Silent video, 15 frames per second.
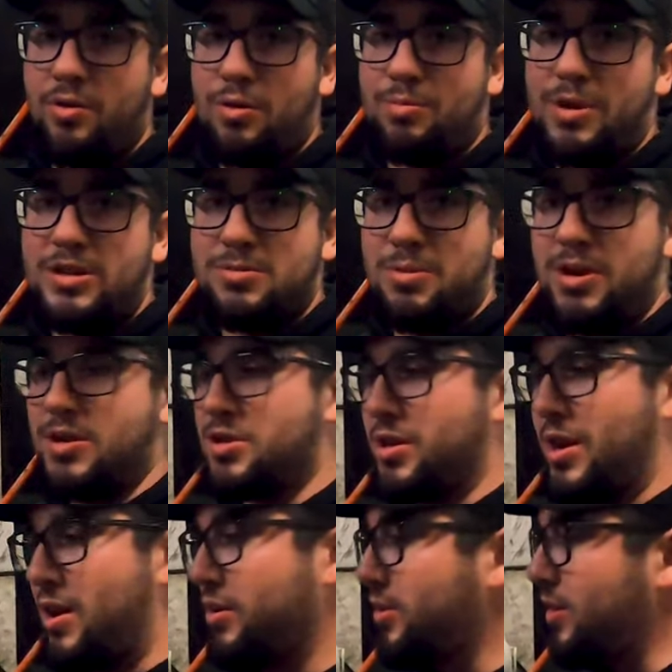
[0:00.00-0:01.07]
replacement
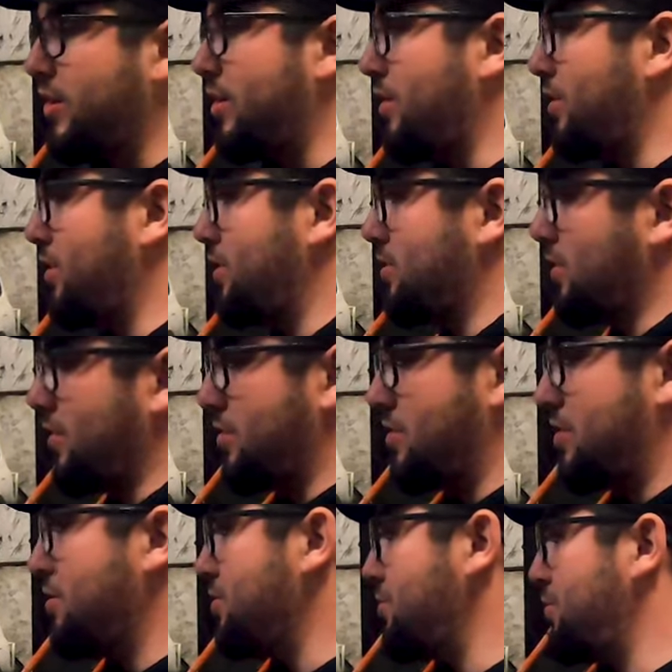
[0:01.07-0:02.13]
engine out there that's a good deal,